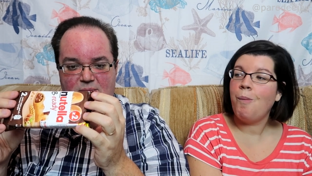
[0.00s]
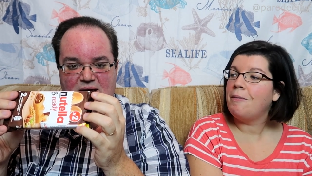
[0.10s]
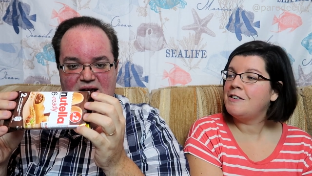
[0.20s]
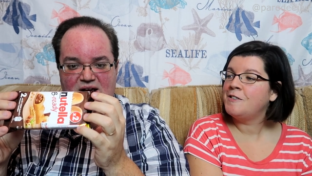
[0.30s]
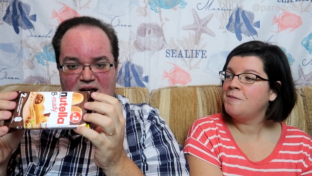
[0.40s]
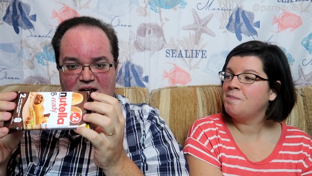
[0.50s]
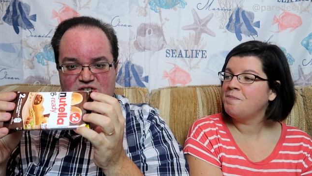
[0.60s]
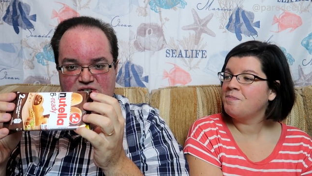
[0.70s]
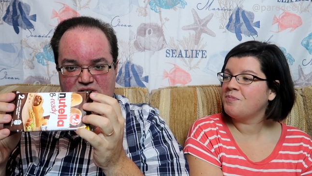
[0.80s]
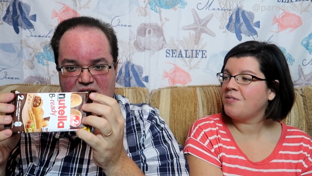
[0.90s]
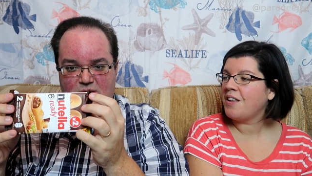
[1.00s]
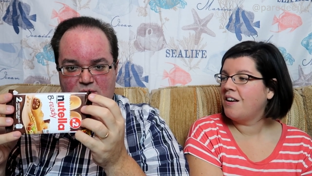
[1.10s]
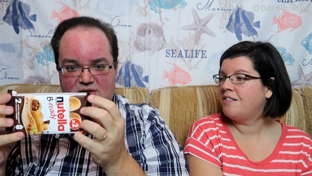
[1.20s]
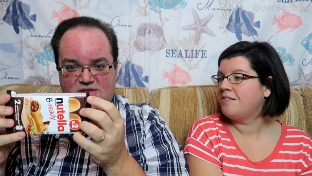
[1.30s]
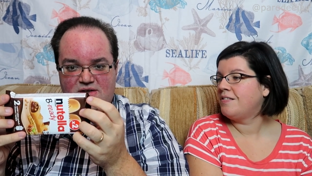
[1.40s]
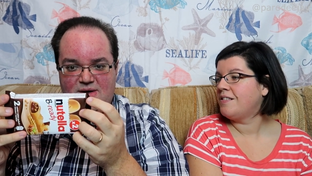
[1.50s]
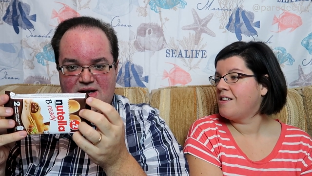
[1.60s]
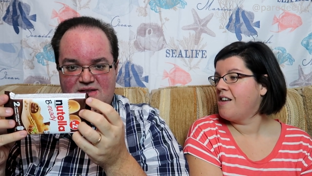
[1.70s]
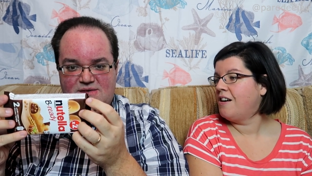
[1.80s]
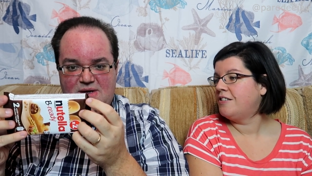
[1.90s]
Speaker 1: My gosh, there's a lot of words on the
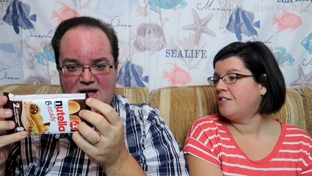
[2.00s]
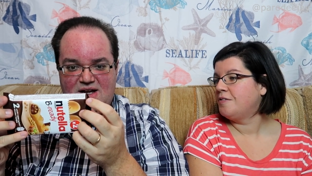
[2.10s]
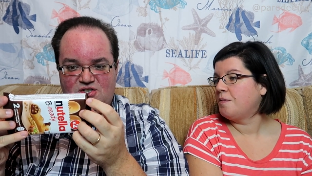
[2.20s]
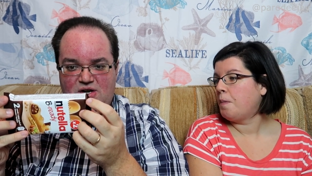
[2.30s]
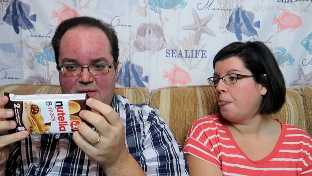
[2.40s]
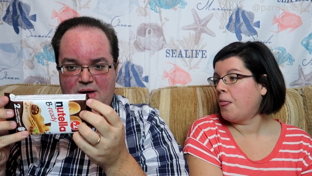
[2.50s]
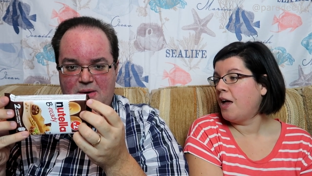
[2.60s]
back of this package.